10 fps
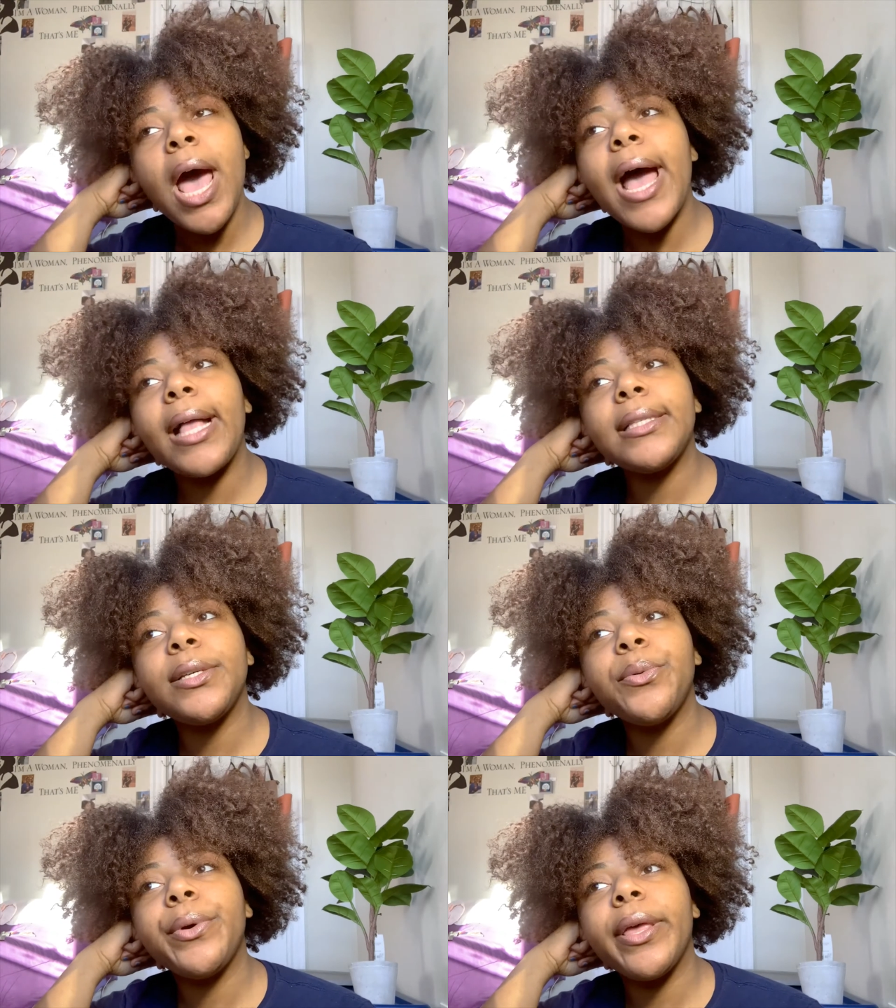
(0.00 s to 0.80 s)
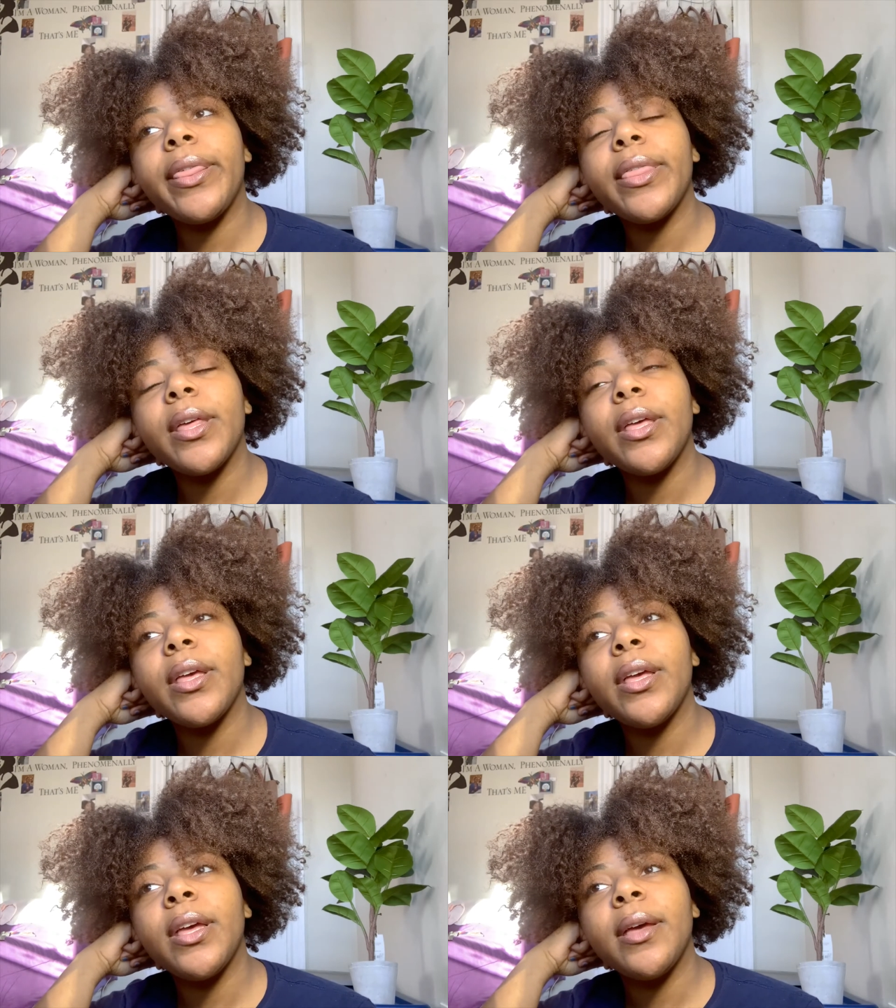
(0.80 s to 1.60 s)
I deal with
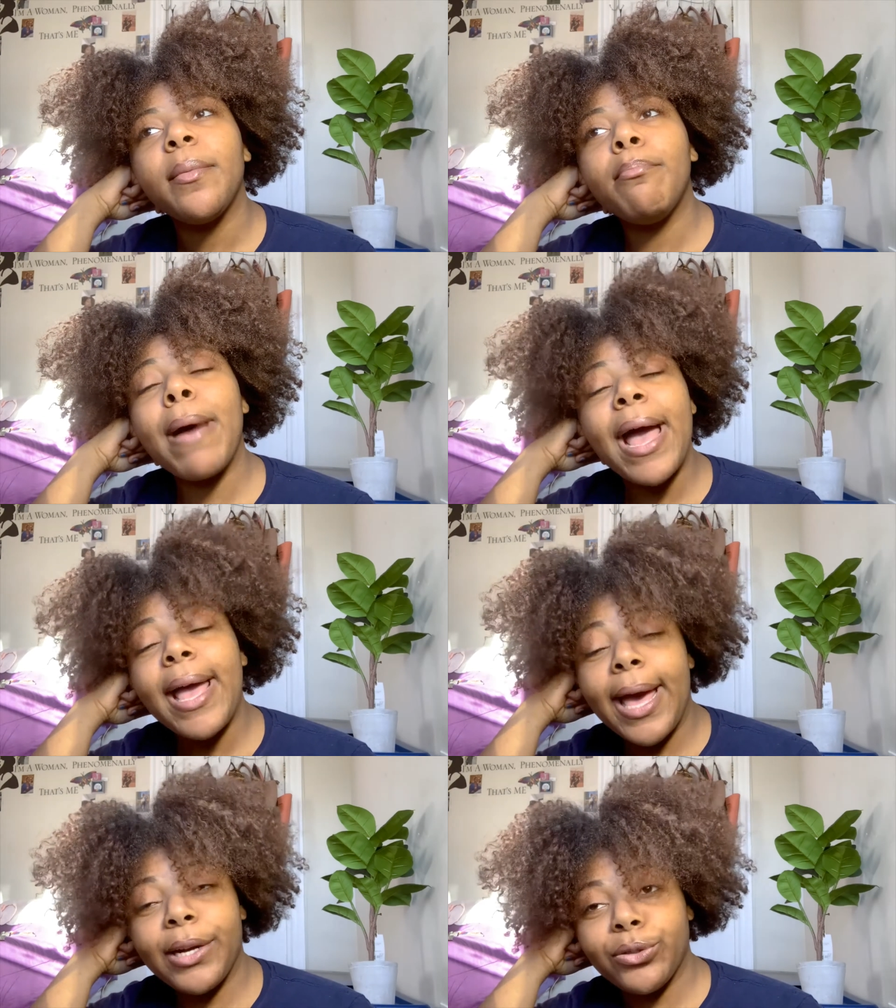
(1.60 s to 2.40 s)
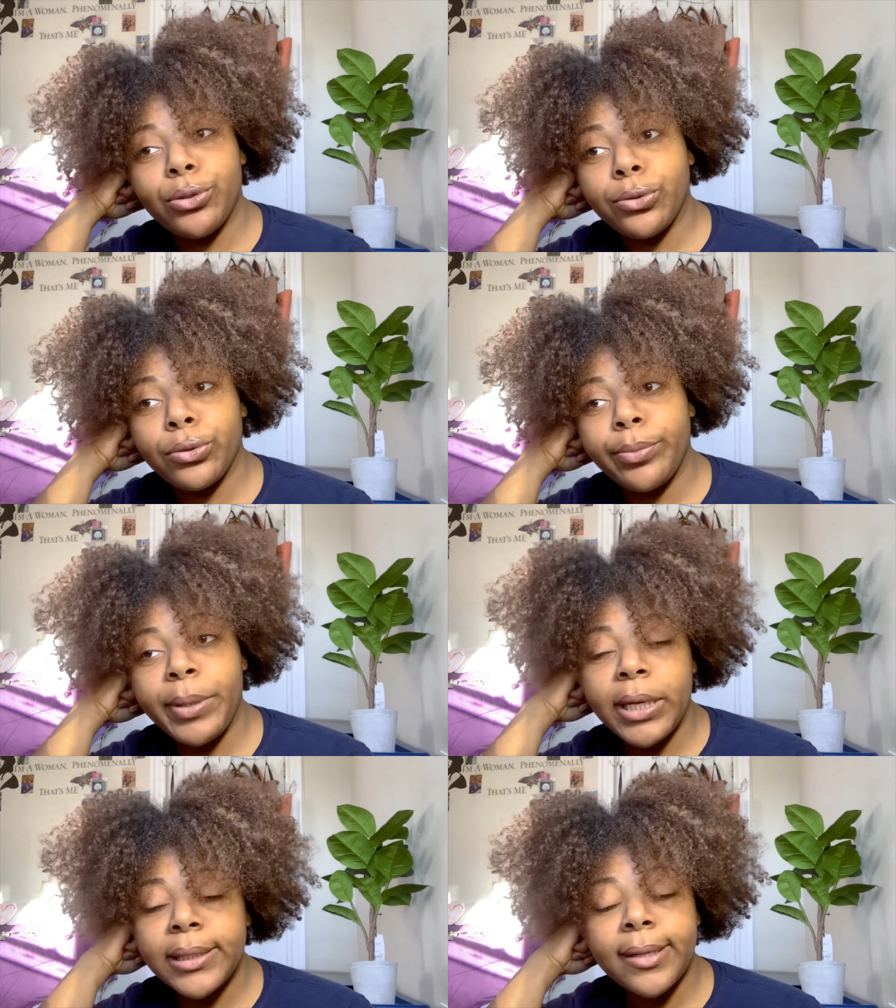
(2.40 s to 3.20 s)
my attitude
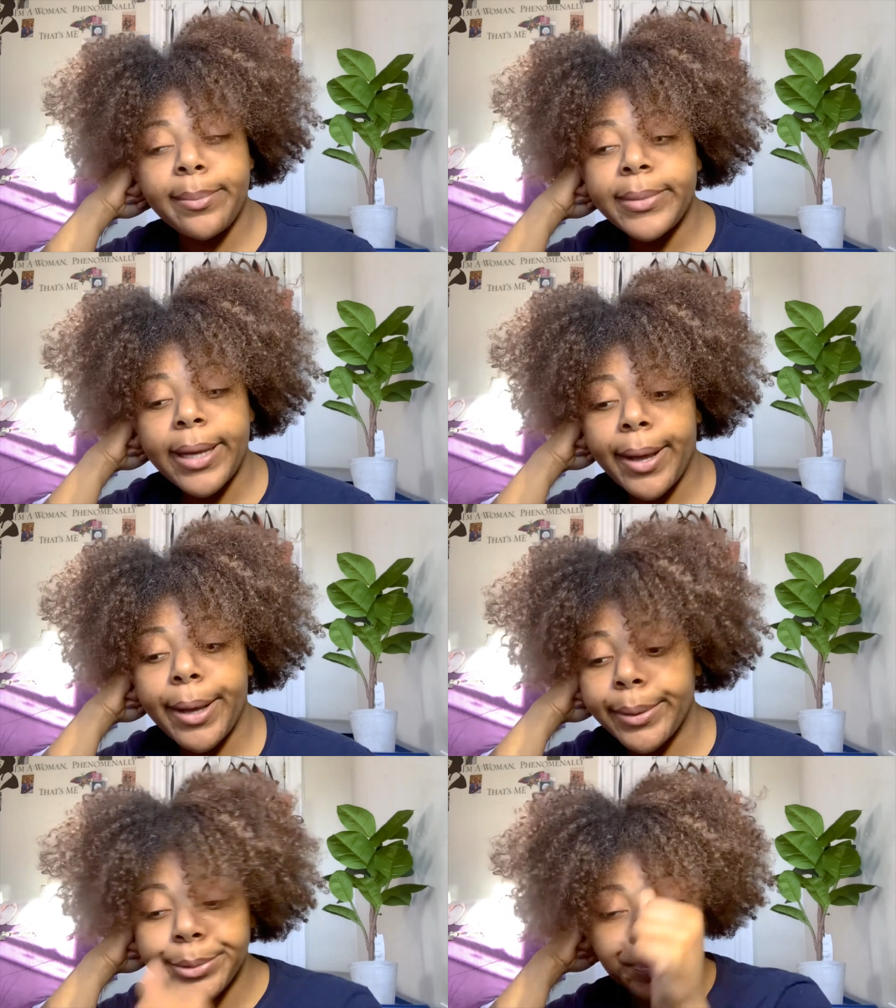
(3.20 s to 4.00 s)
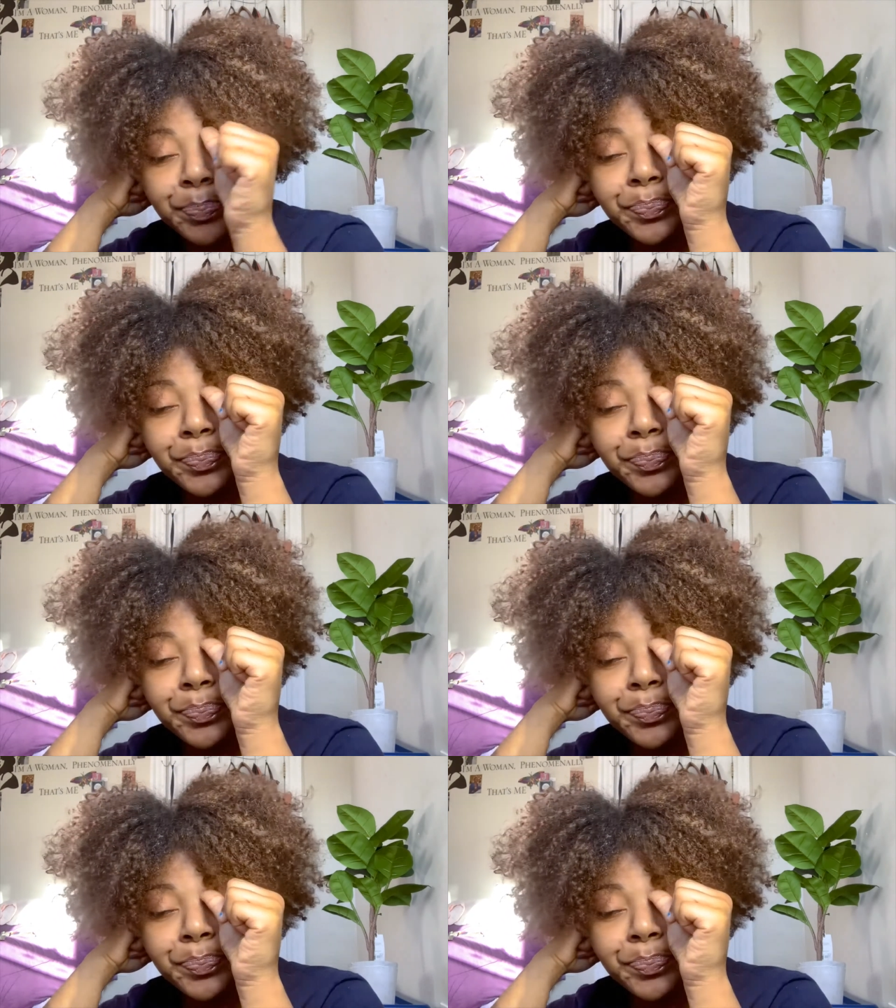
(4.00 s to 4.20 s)
because sometimes